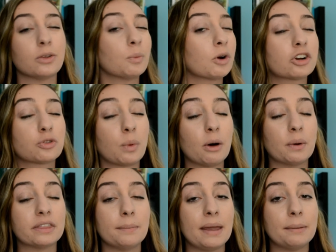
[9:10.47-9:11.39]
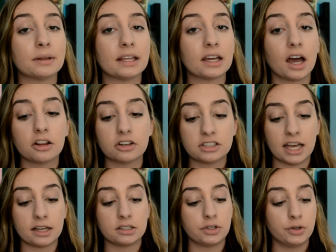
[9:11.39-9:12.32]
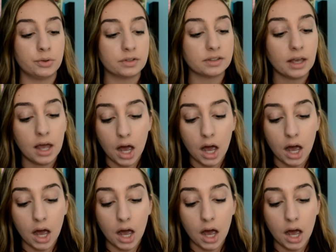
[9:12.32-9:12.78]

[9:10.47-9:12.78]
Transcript: It works well with the Maybelline Color Tattoos,